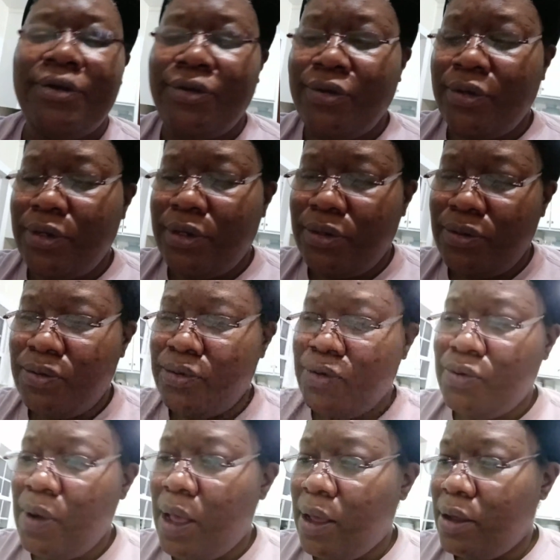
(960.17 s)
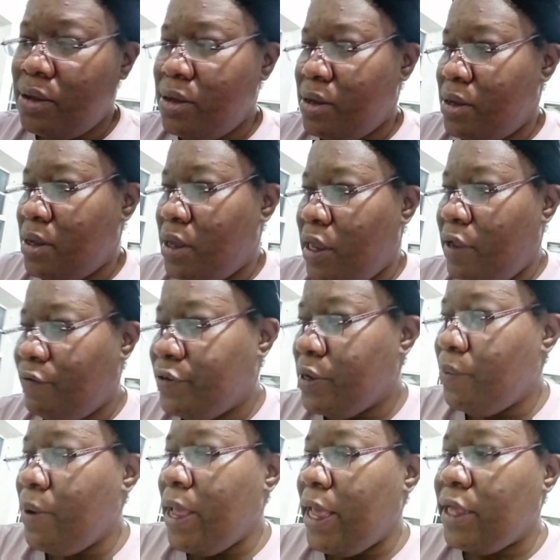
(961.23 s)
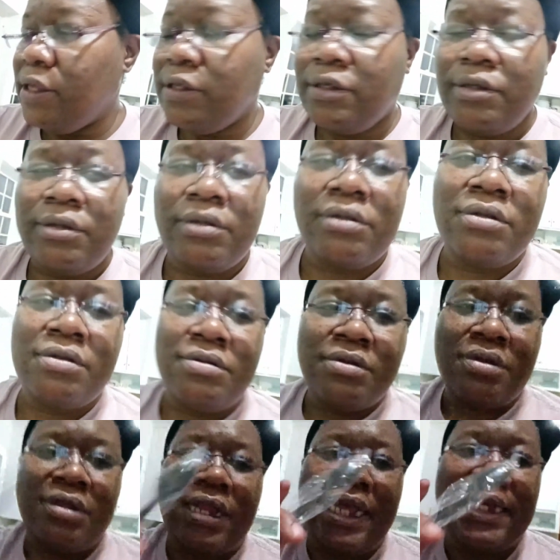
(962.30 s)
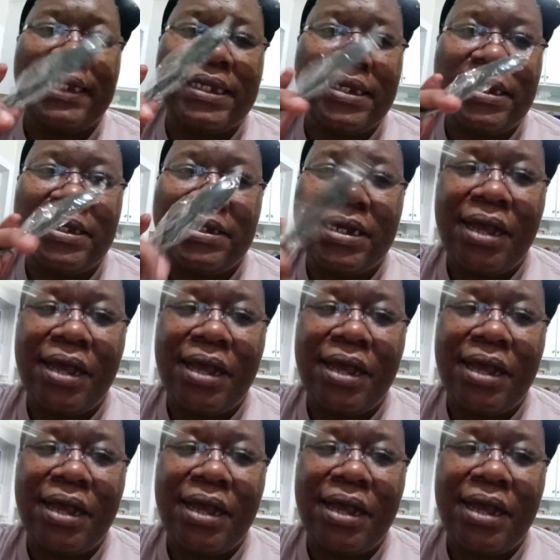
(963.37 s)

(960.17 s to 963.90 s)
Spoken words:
do you all, if someone has like these,